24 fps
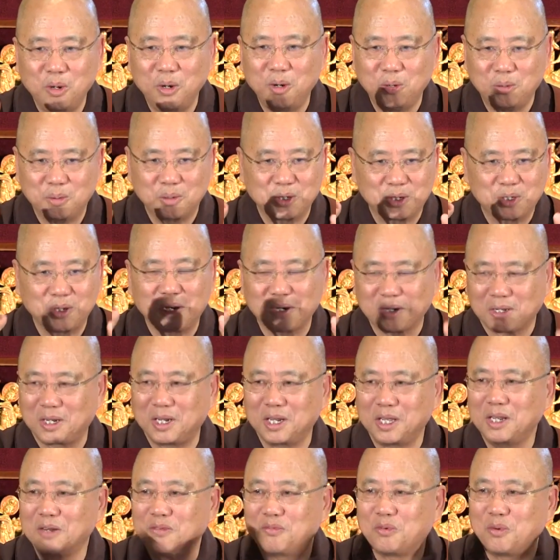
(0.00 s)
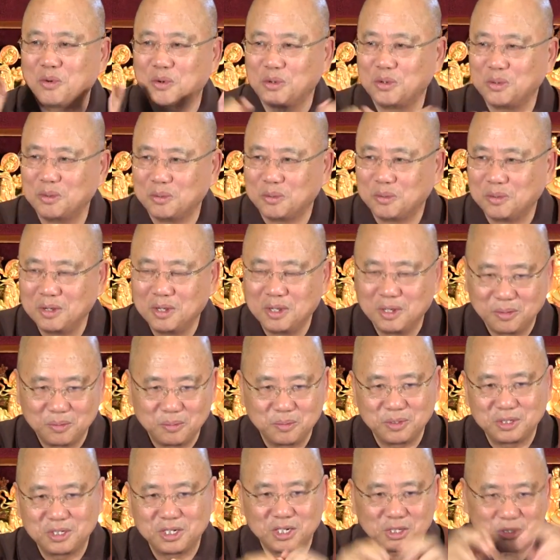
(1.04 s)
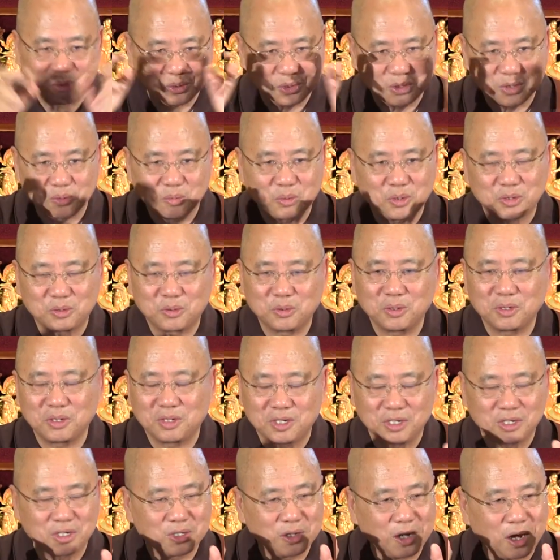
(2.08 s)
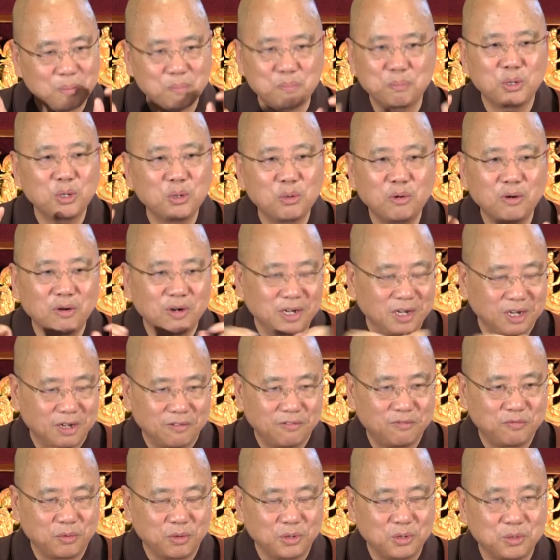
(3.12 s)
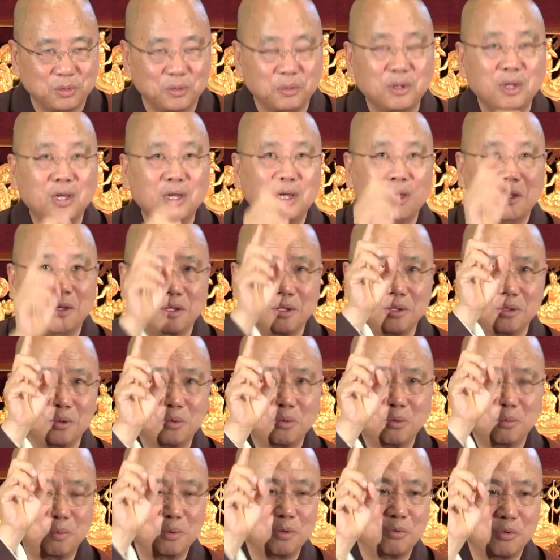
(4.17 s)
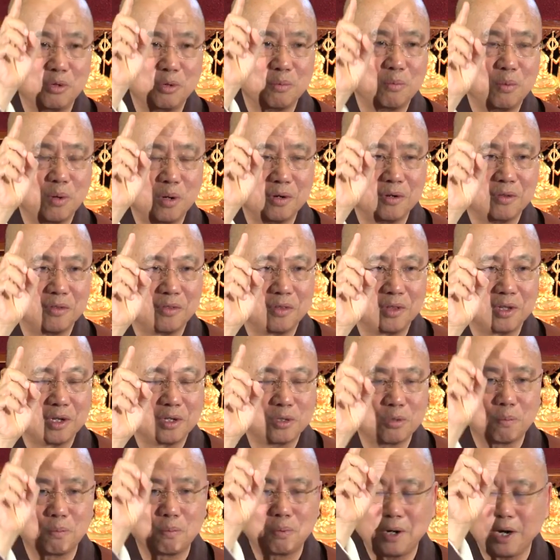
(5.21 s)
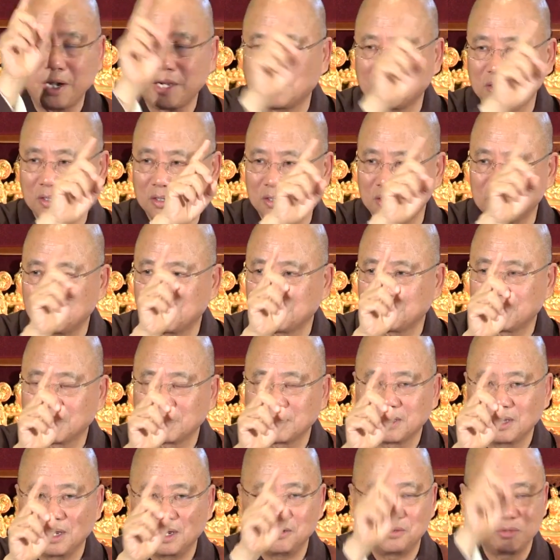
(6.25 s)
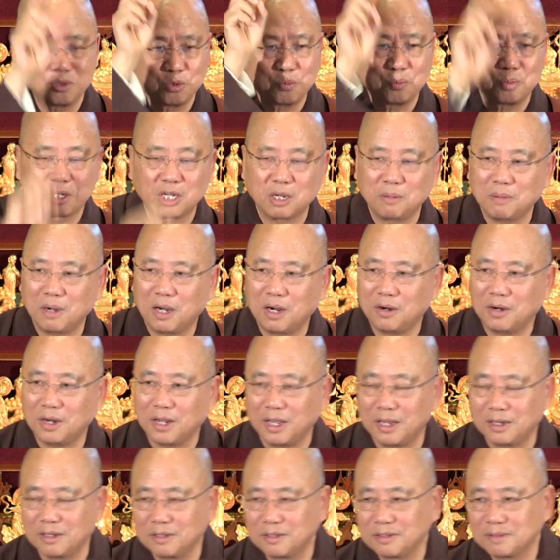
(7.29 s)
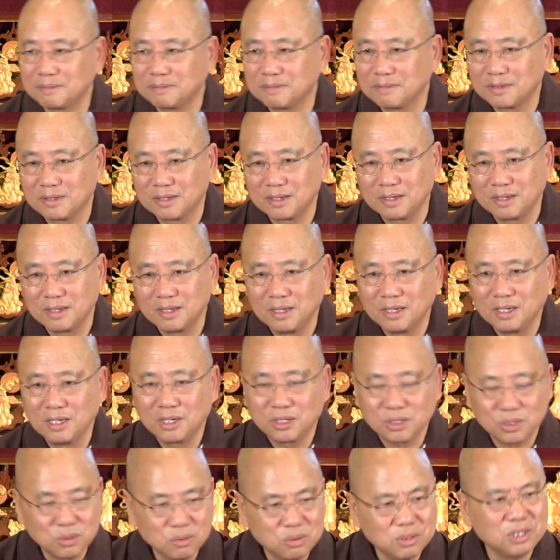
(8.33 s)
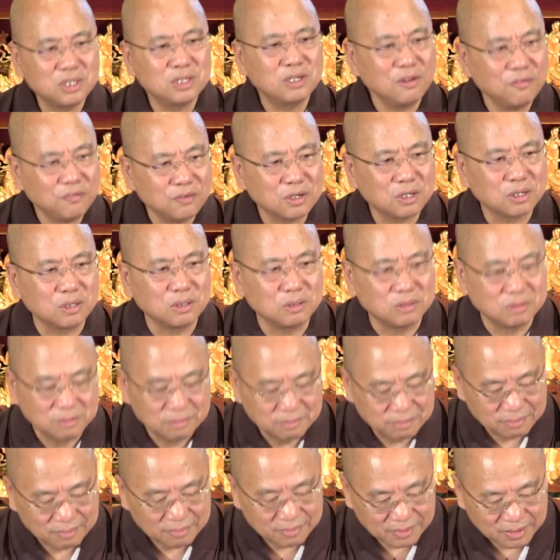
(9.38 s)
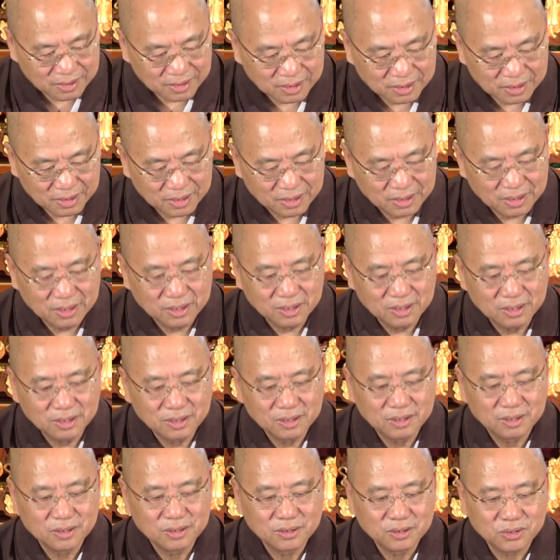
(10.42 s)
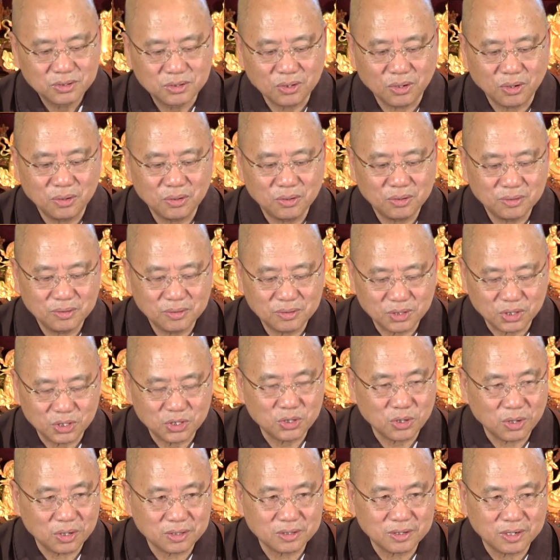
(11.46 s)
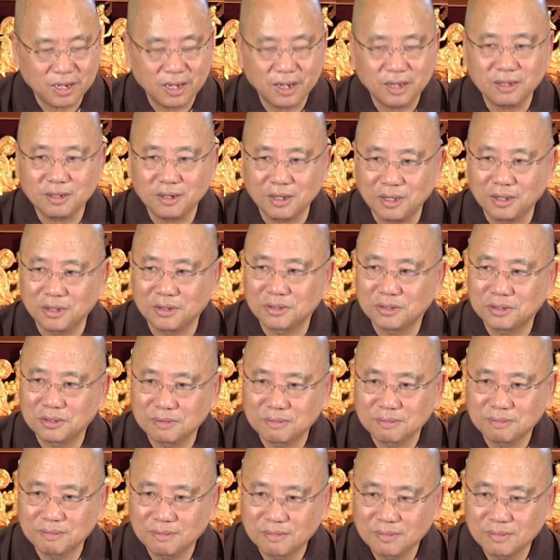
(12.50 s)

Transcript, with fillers: world is not clean for you. We just use the word dirty. It's not pure enough for you. You'll be reborn in there to practice until you become arahats. So it's difficult. So the shortcut is